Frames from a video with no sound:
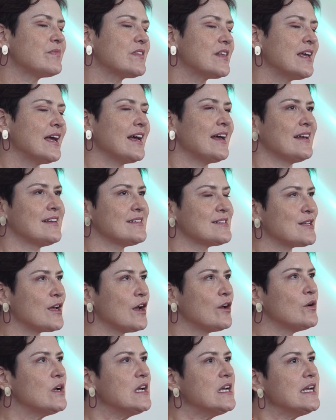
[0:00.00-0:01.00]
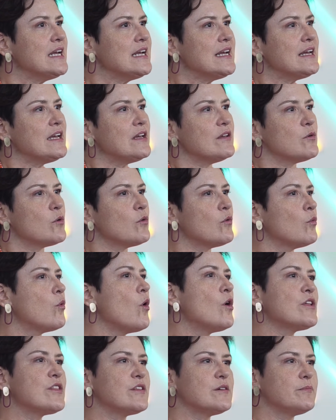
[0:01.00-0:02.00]
Yeah. So
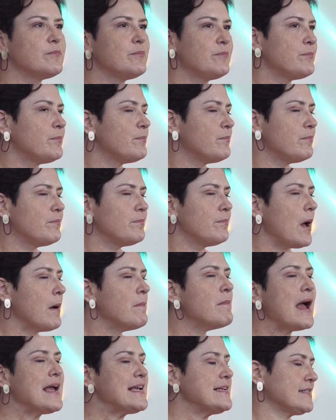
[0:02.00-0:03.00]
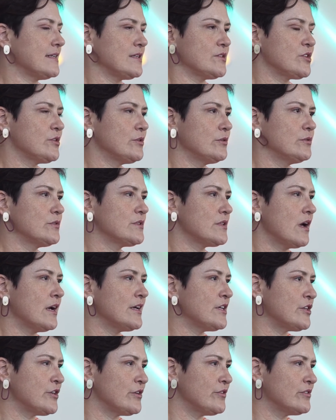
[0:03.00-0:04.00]
one of the amazing tools that I
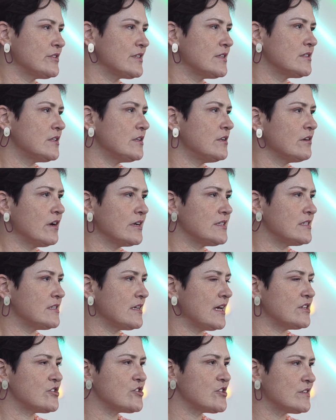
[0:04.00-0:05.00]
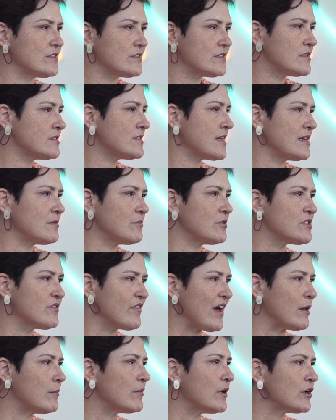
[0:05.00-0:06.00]
use is the United Nations Sustainable
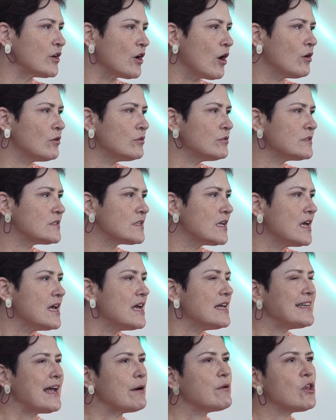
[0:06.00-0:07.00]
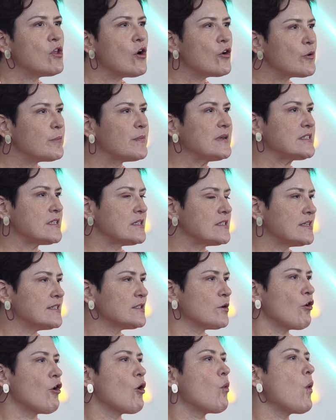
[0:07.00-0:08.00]
Development Goals. Now, a lot of
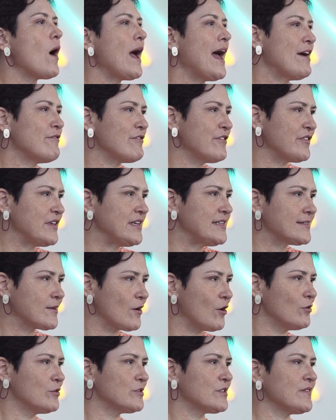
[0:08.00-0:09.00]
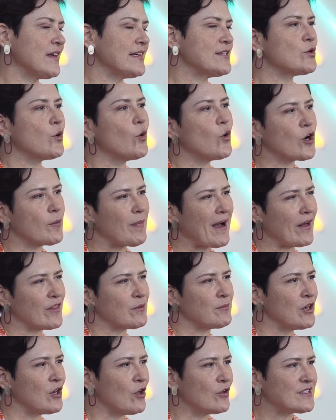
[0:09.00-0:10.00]
businesses are aware of these goals and they talk about
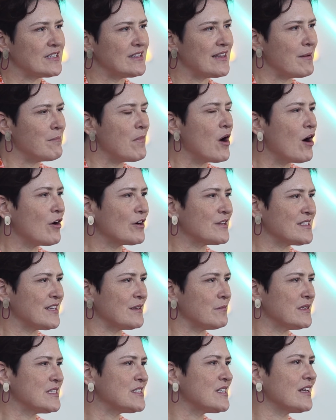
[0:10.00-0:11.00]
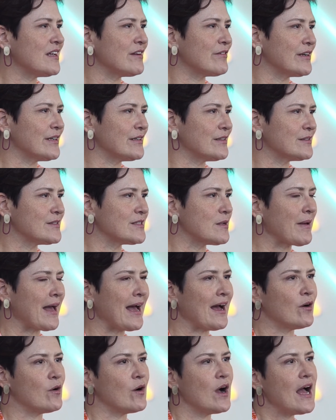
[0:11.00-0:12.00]
them a lot in their marketing materials
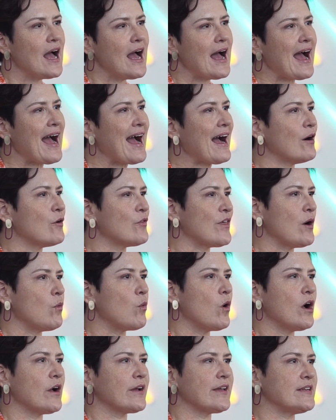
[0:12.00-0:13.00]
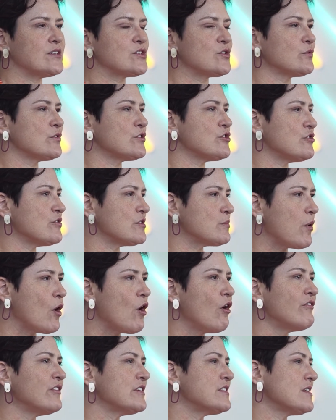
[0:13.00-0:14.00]
about how they're working to reduce
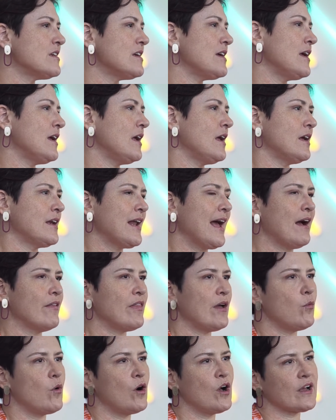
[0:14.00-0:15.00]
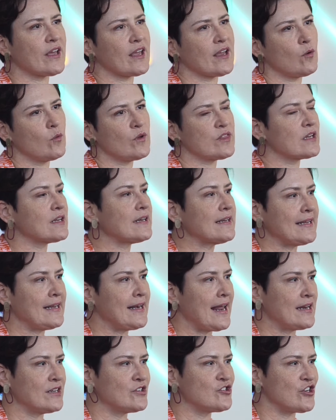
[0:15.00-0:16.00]
poverty and how they're working with
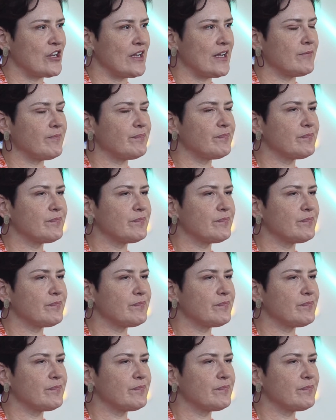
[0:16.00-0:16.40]
clean energy.